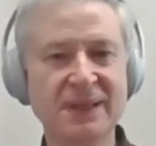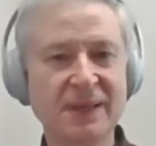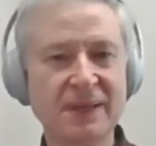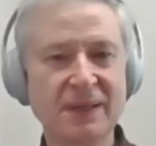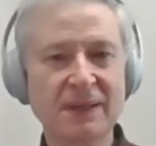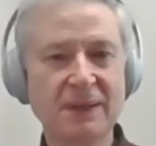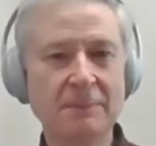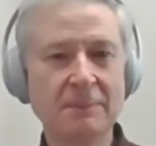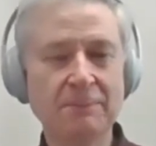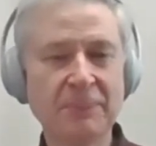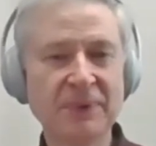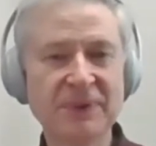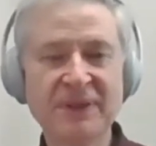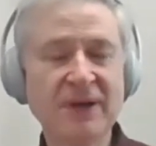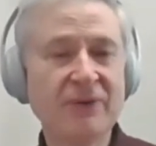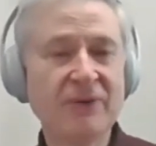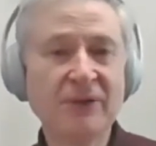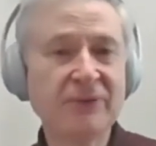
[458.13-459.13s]
Right. But
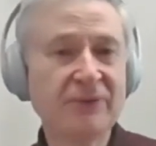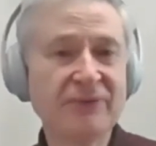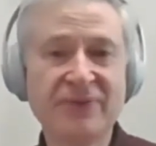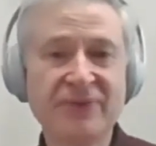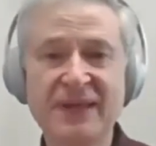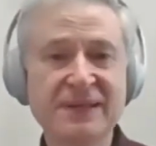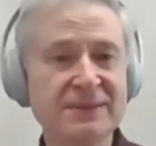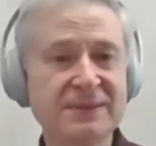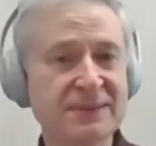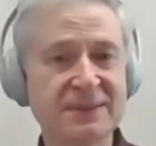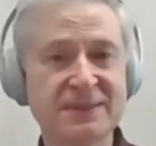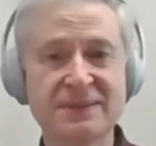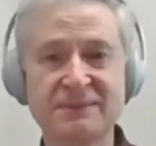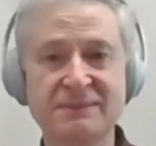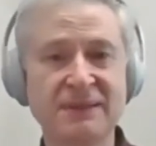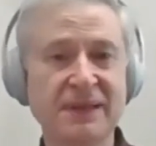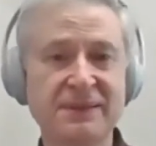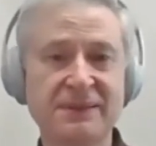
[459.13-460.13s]
there are other
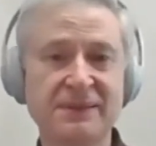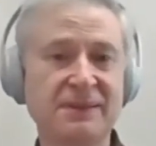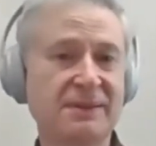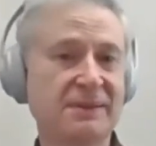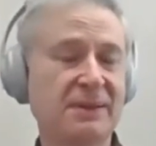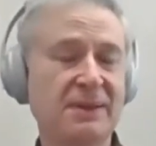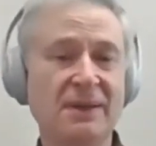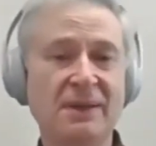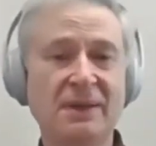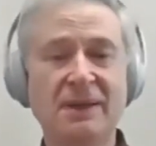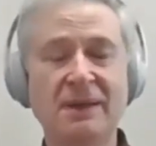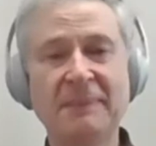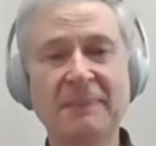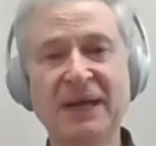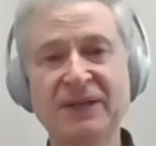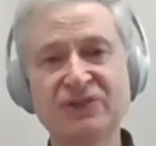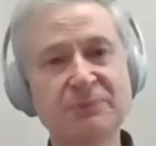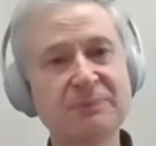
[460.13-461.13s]
things like
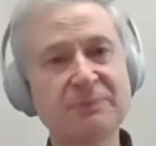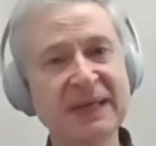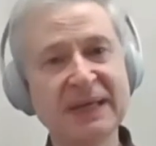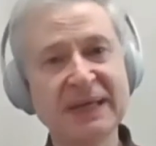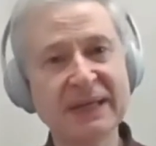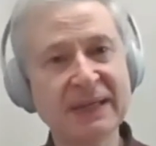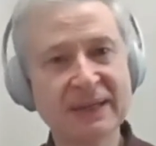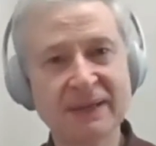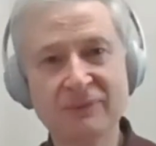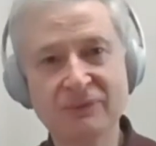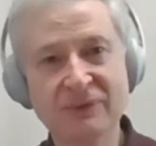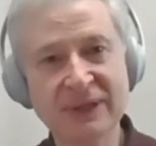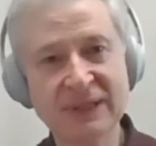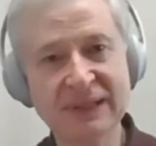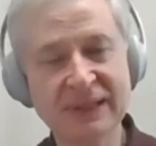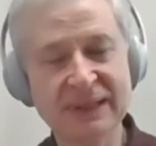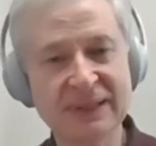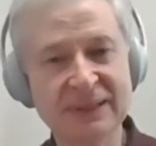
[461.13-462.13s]
imagine being in a
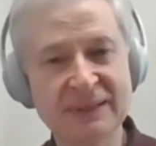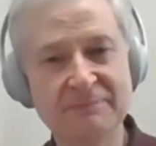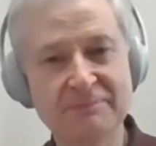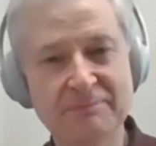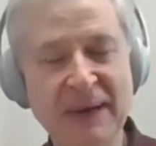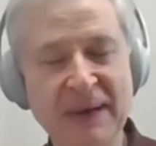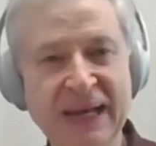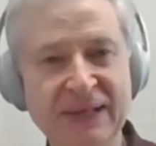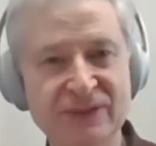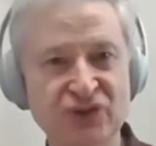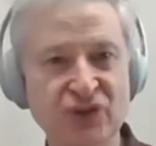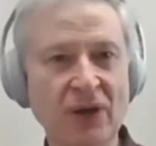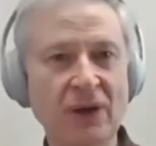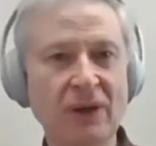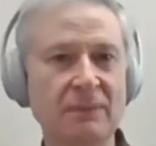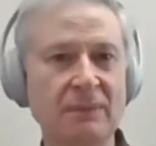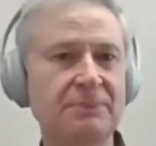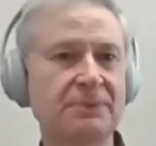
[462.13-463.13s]
really bad
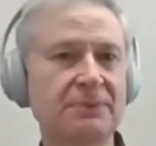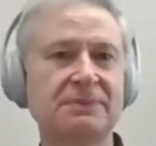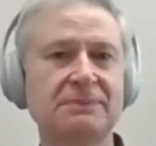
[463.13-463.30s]
job